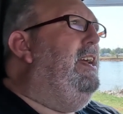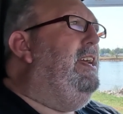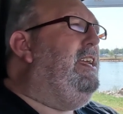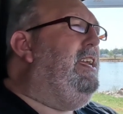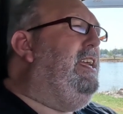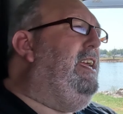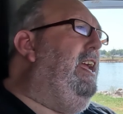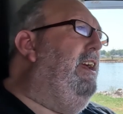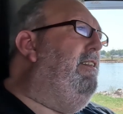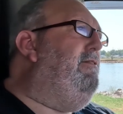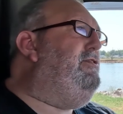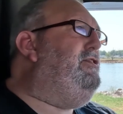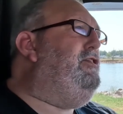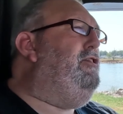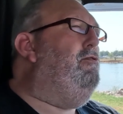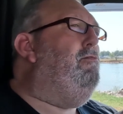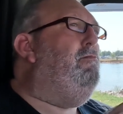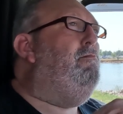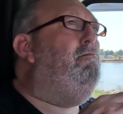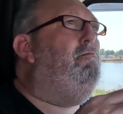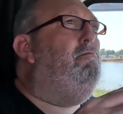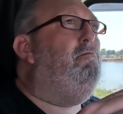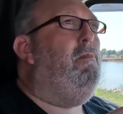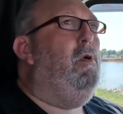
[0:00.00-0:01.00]
gives you
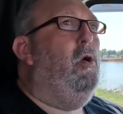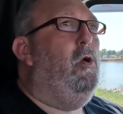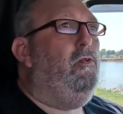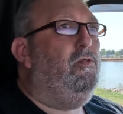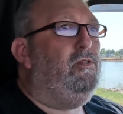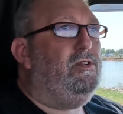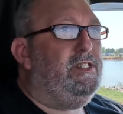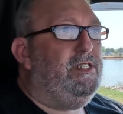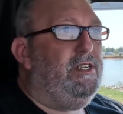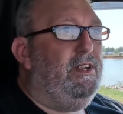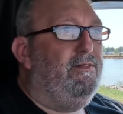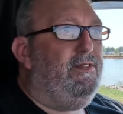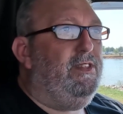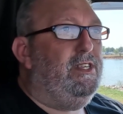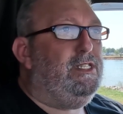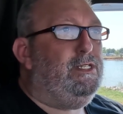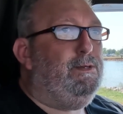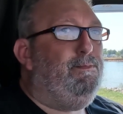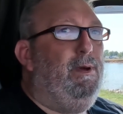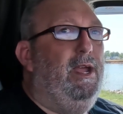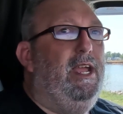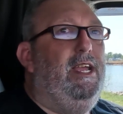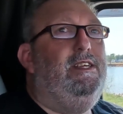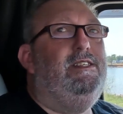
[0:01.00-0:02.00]
most of the
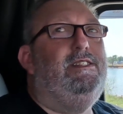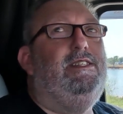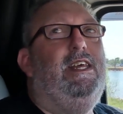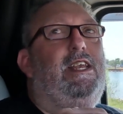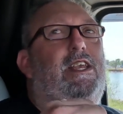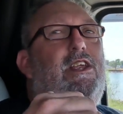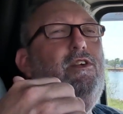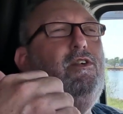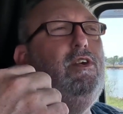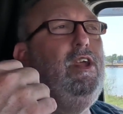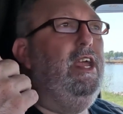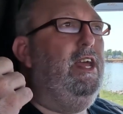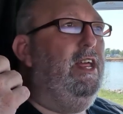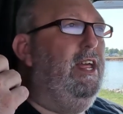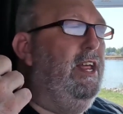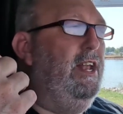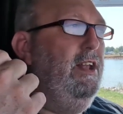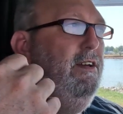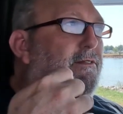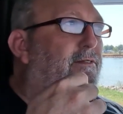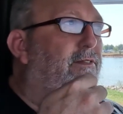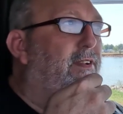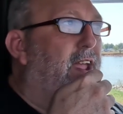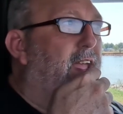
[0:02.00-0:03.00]
space that you get in
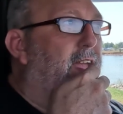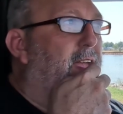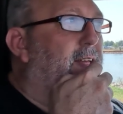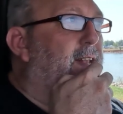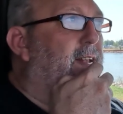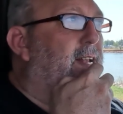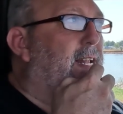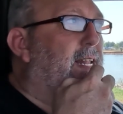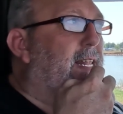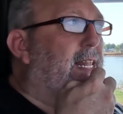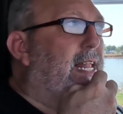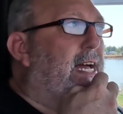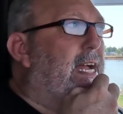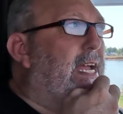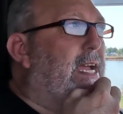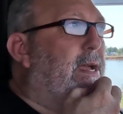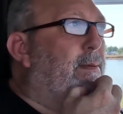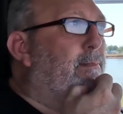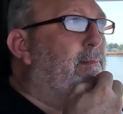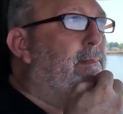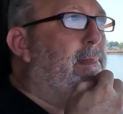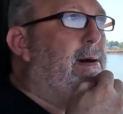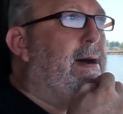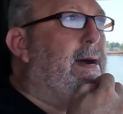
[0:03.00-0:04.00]
a van
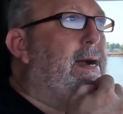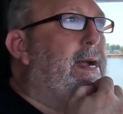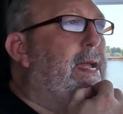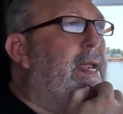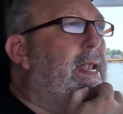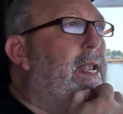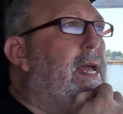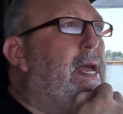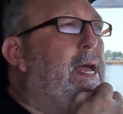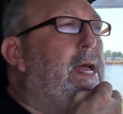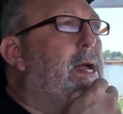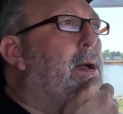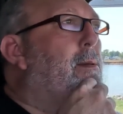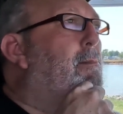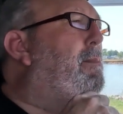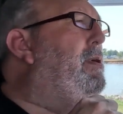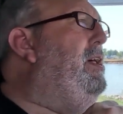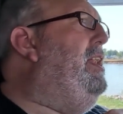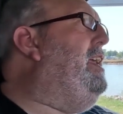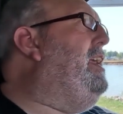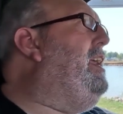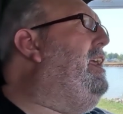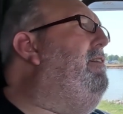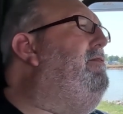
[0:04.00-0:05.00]
like mine,
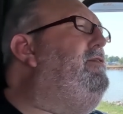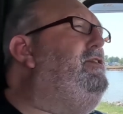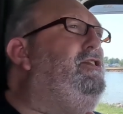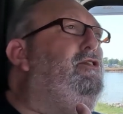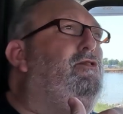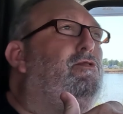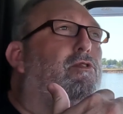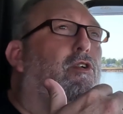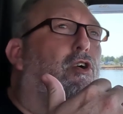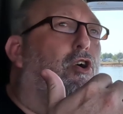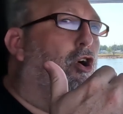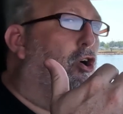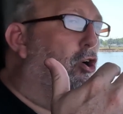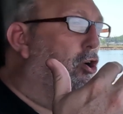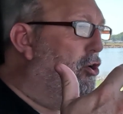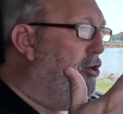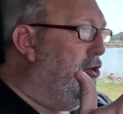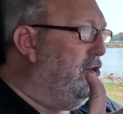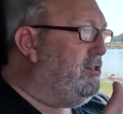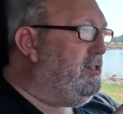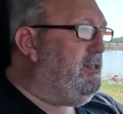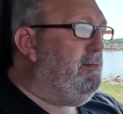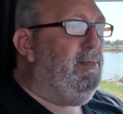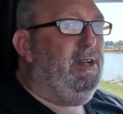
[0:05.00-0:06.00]
but it gives you
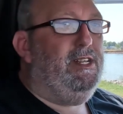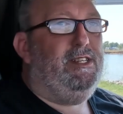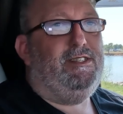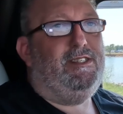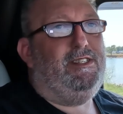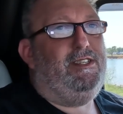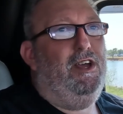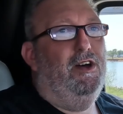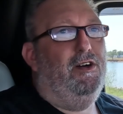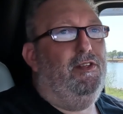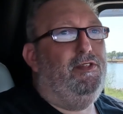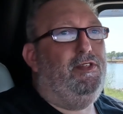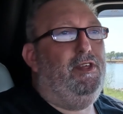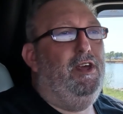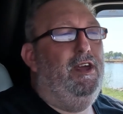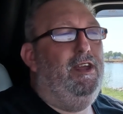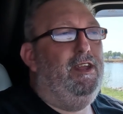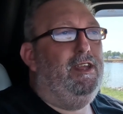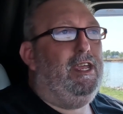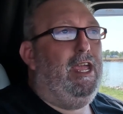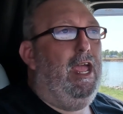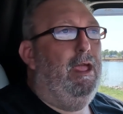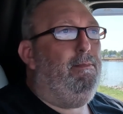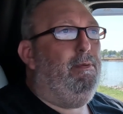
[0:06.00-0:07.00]
ultimate stealth
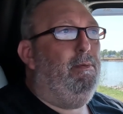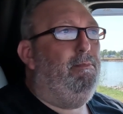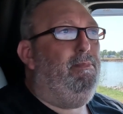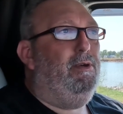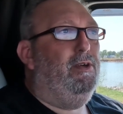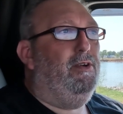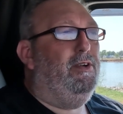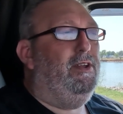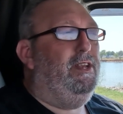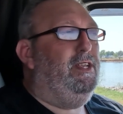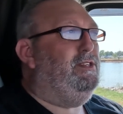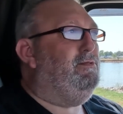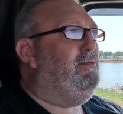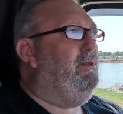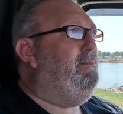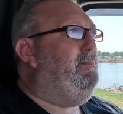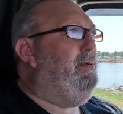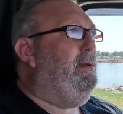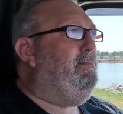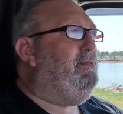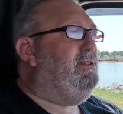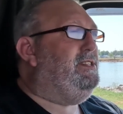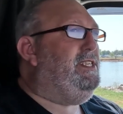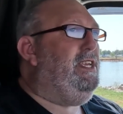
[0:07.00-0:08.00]
capabilities. When
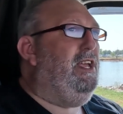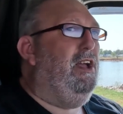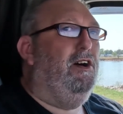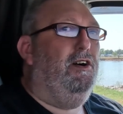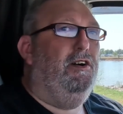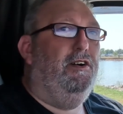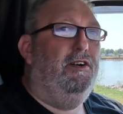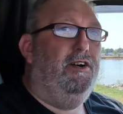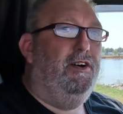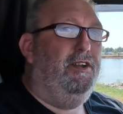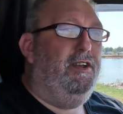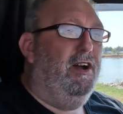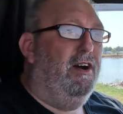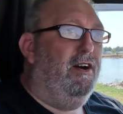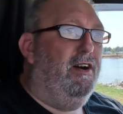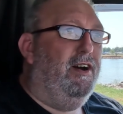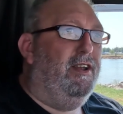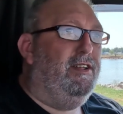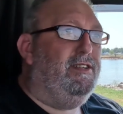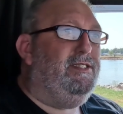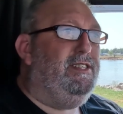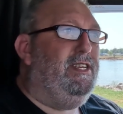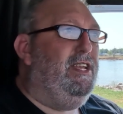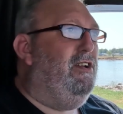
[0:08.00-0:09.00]
people see a Honda
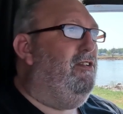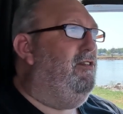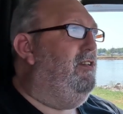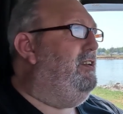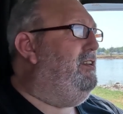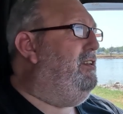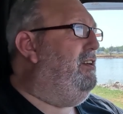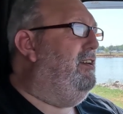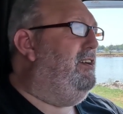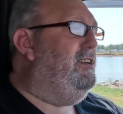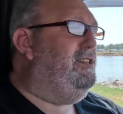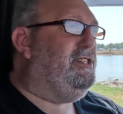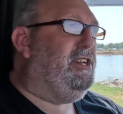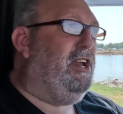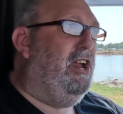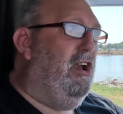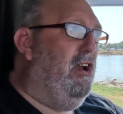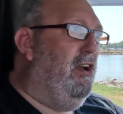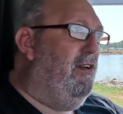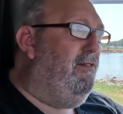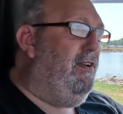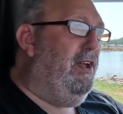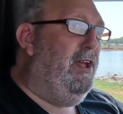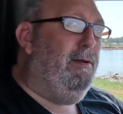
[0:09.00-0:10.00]
Odyssey or a Dodge
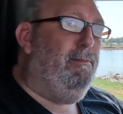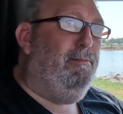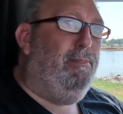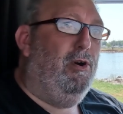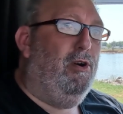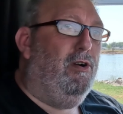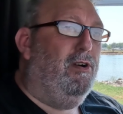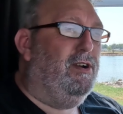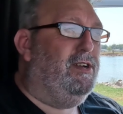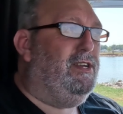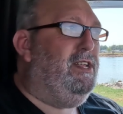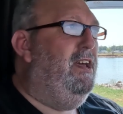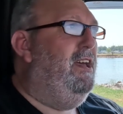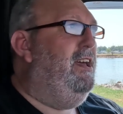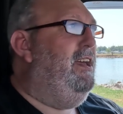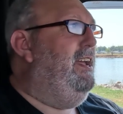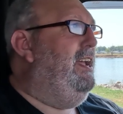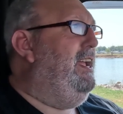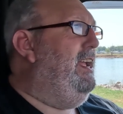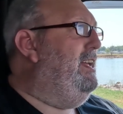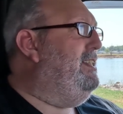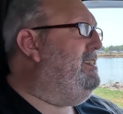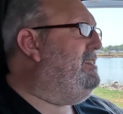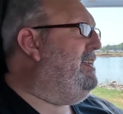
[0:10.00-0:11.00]
Caravan parked
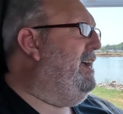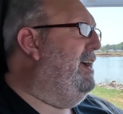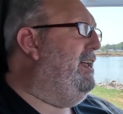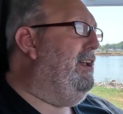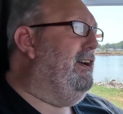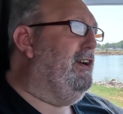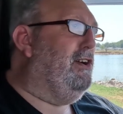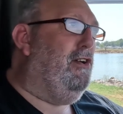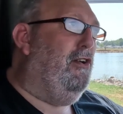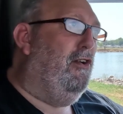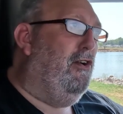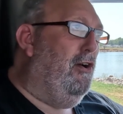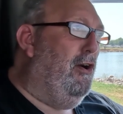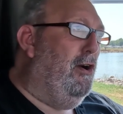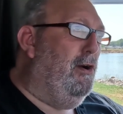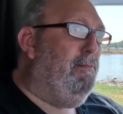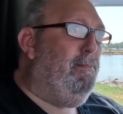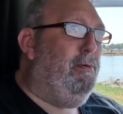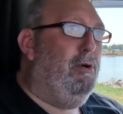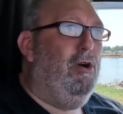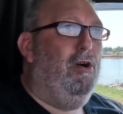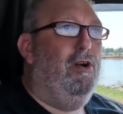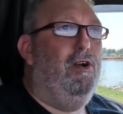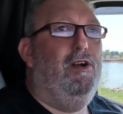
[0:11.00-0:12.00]
inside a car
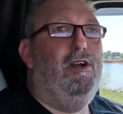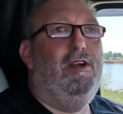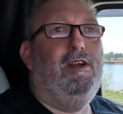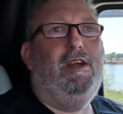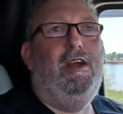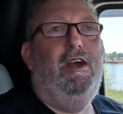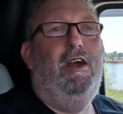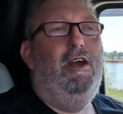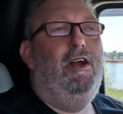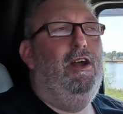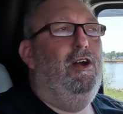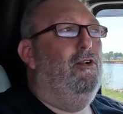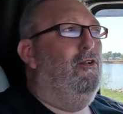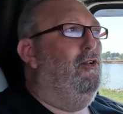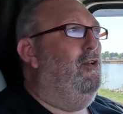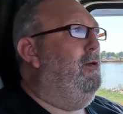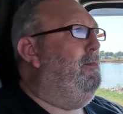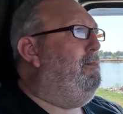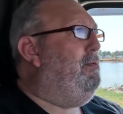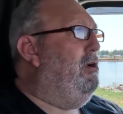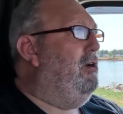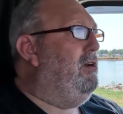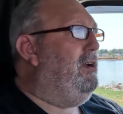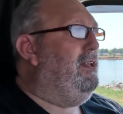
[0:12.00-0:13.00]
park or
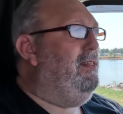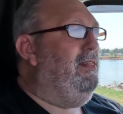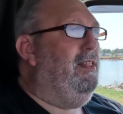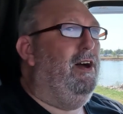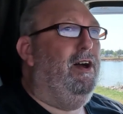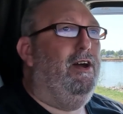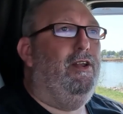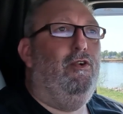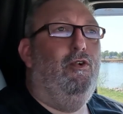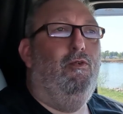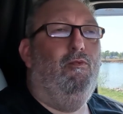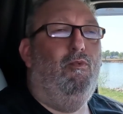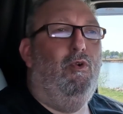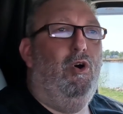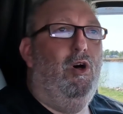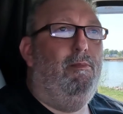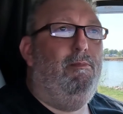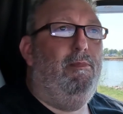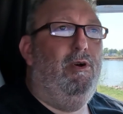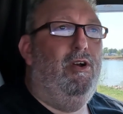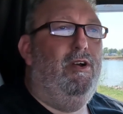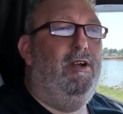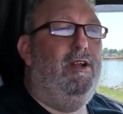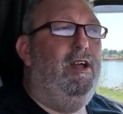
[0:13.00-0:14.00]
a parking lot or
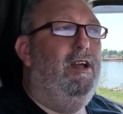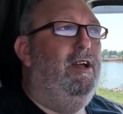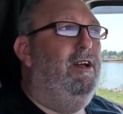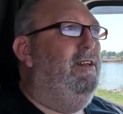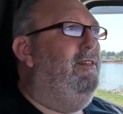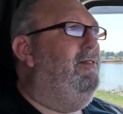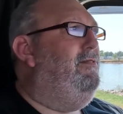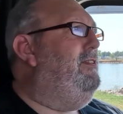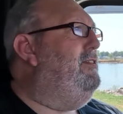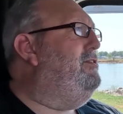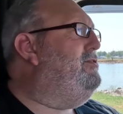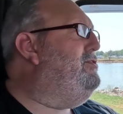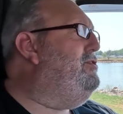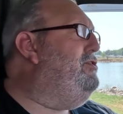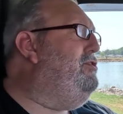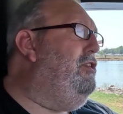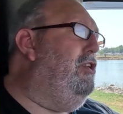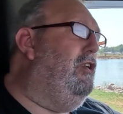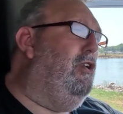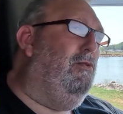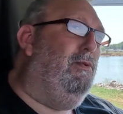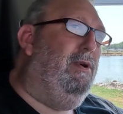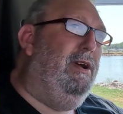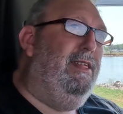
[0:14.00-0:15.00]
Walmart, there's
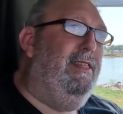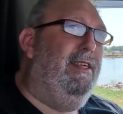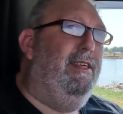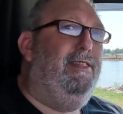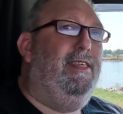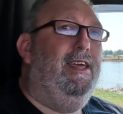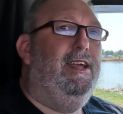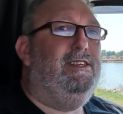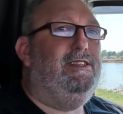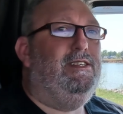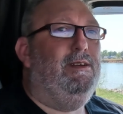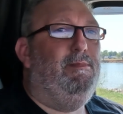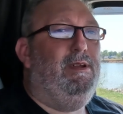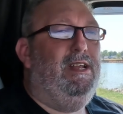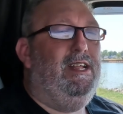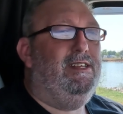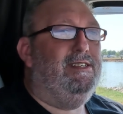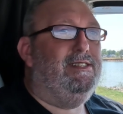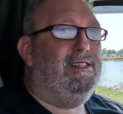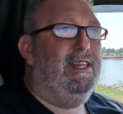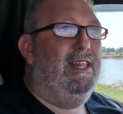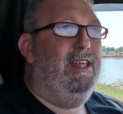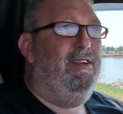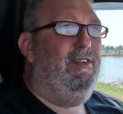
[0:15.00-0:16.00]
no way they think somebody
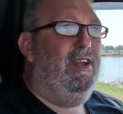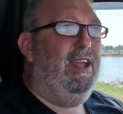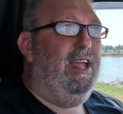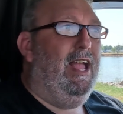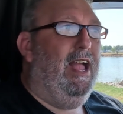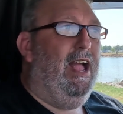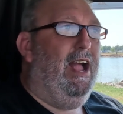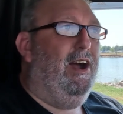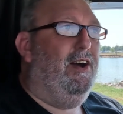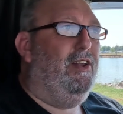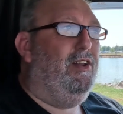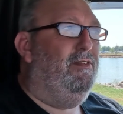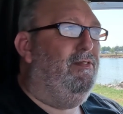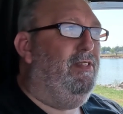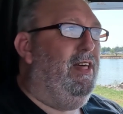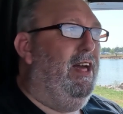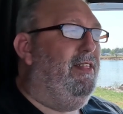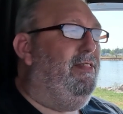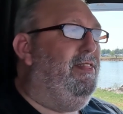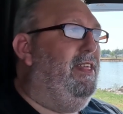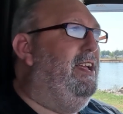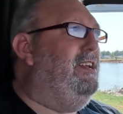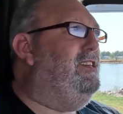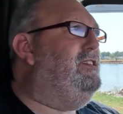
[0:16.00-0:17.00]
is living out of
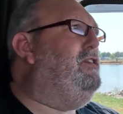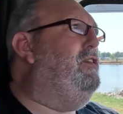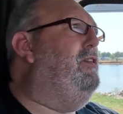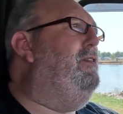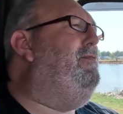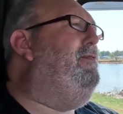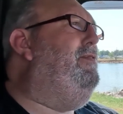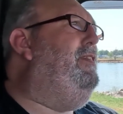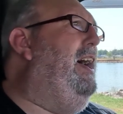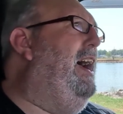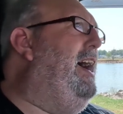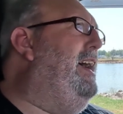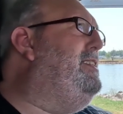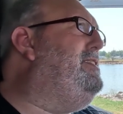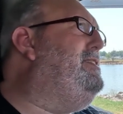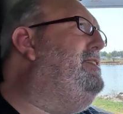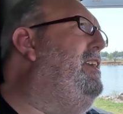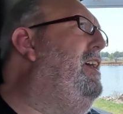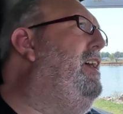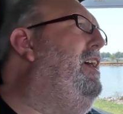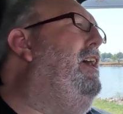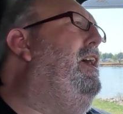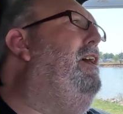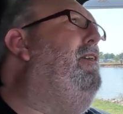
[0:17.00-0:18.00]
that thing. So if
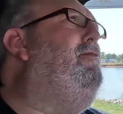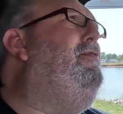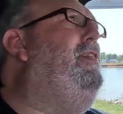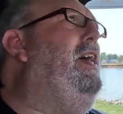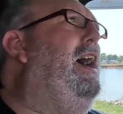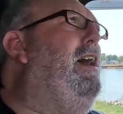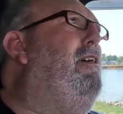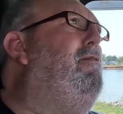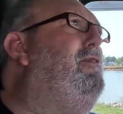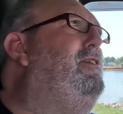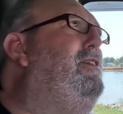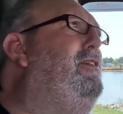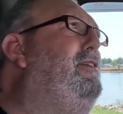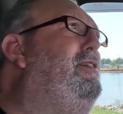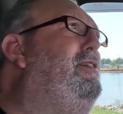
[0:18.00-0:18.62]
that were